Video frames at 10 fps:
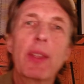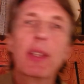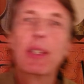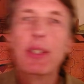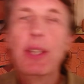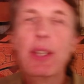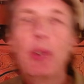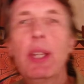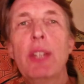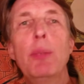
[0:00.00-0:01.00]
Doubt
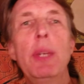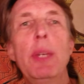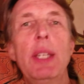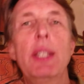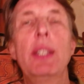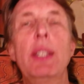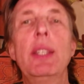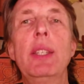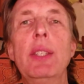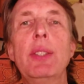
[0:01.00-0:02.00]
and debate
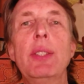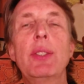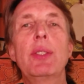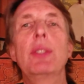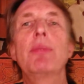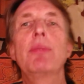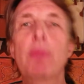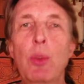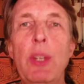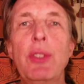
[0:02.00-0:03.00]
is the
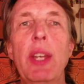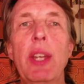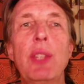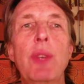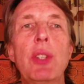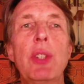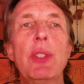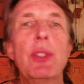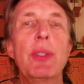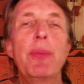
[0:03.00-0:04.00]
way science
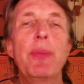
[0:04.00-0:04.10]
functions.